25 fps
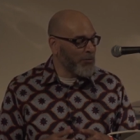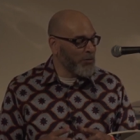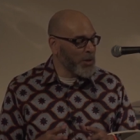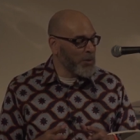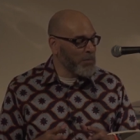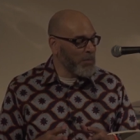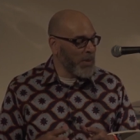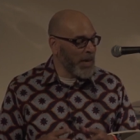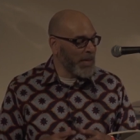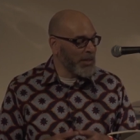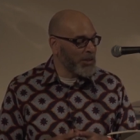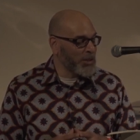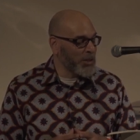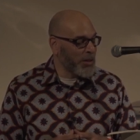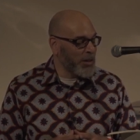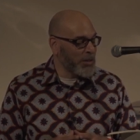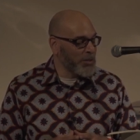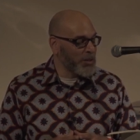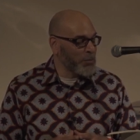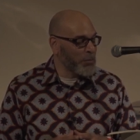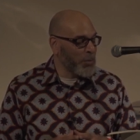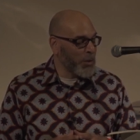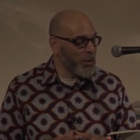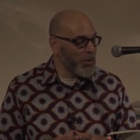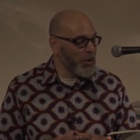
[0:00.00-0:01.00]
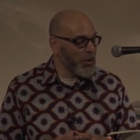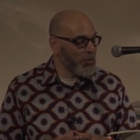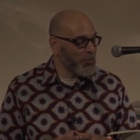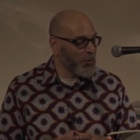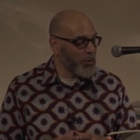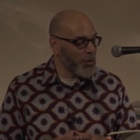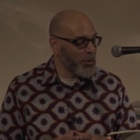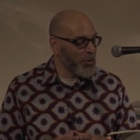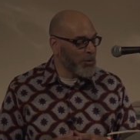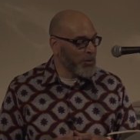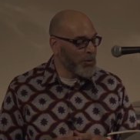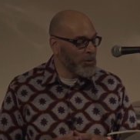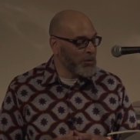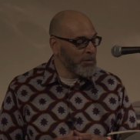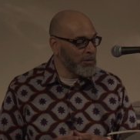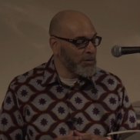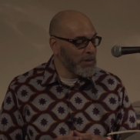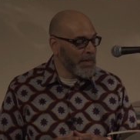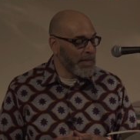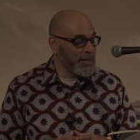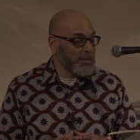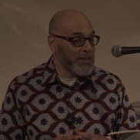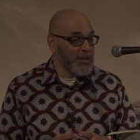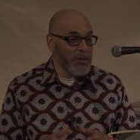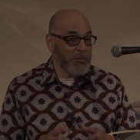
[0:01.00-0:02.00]
every major unspoken rule,
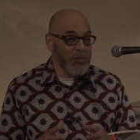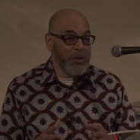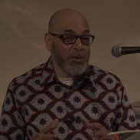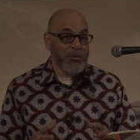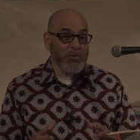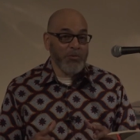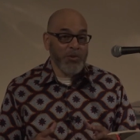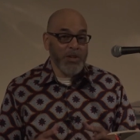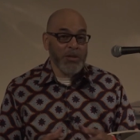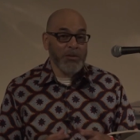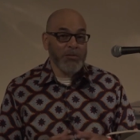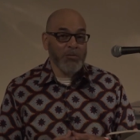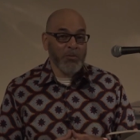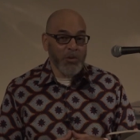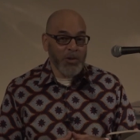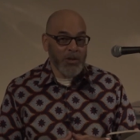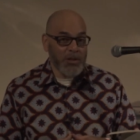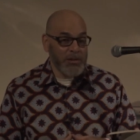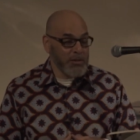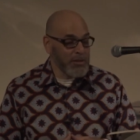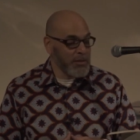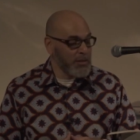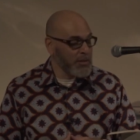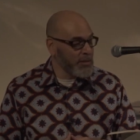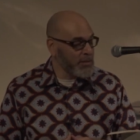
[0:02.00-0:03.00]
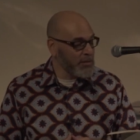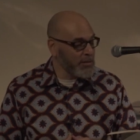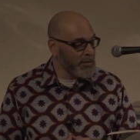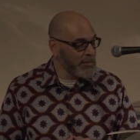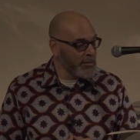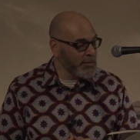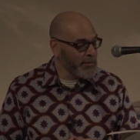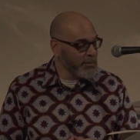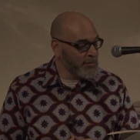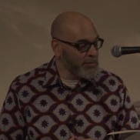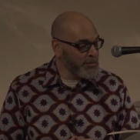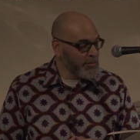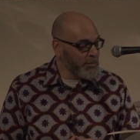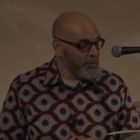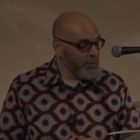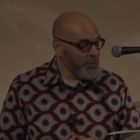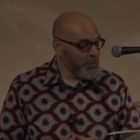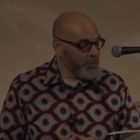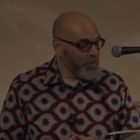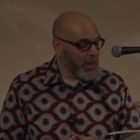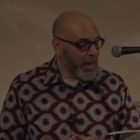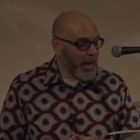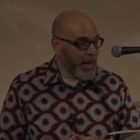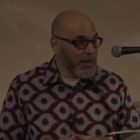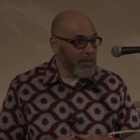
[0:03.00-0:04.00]
and some of the written ones,
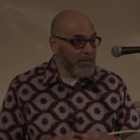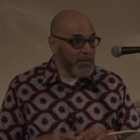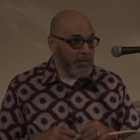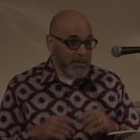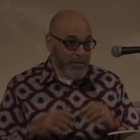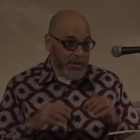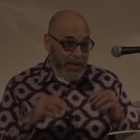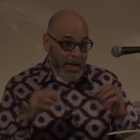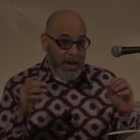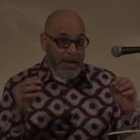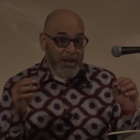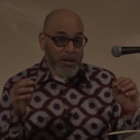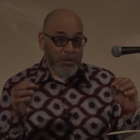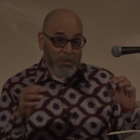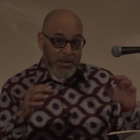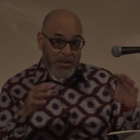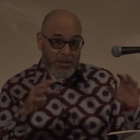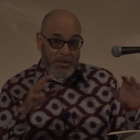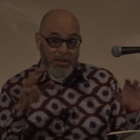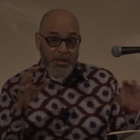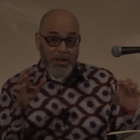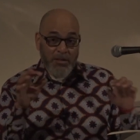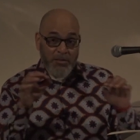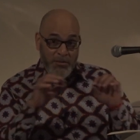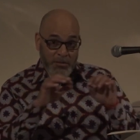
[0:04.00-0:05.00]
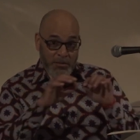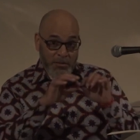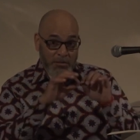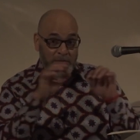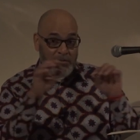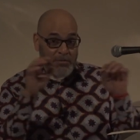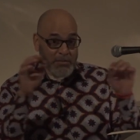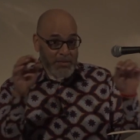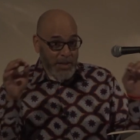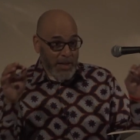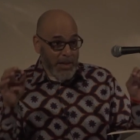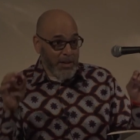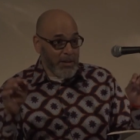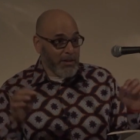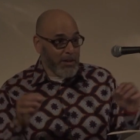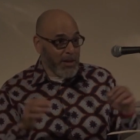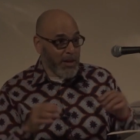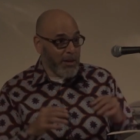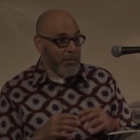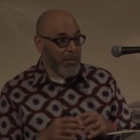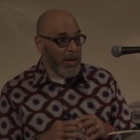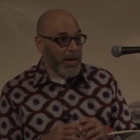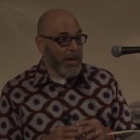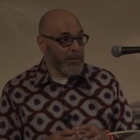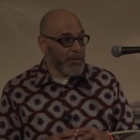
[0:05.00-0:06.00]
as documents have later
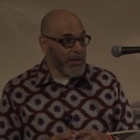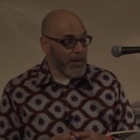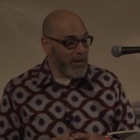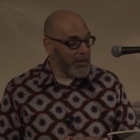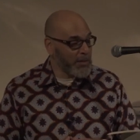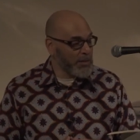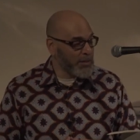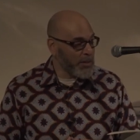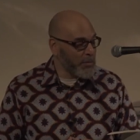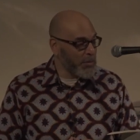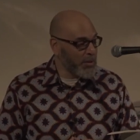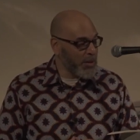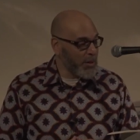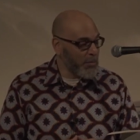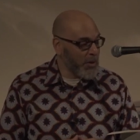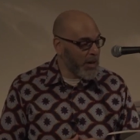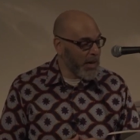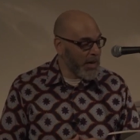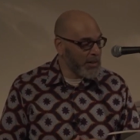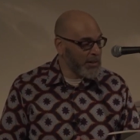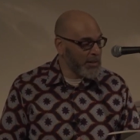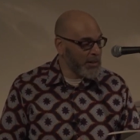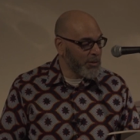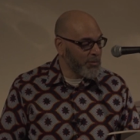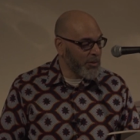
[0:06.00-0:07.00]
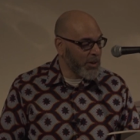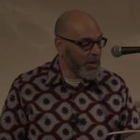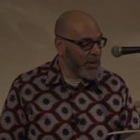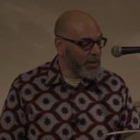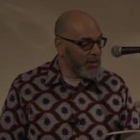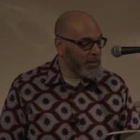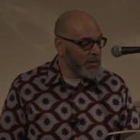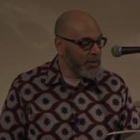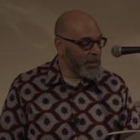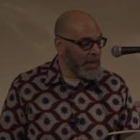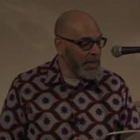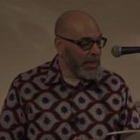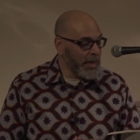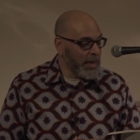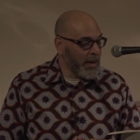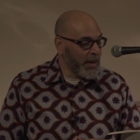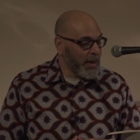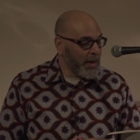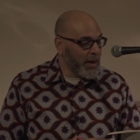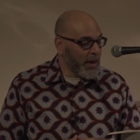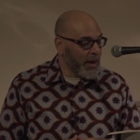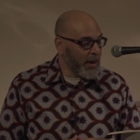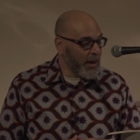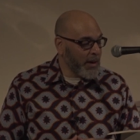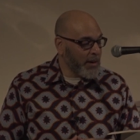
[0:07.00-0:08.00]
come out, they, some of them are actually written,
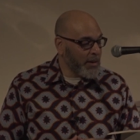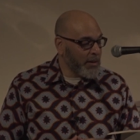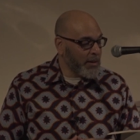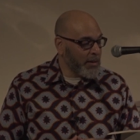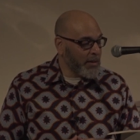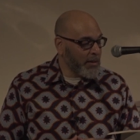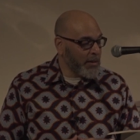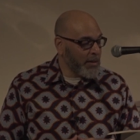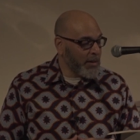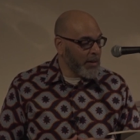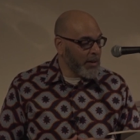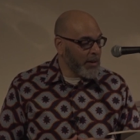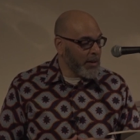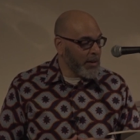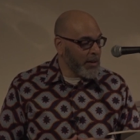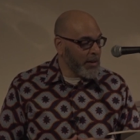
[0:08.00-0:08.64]
uh,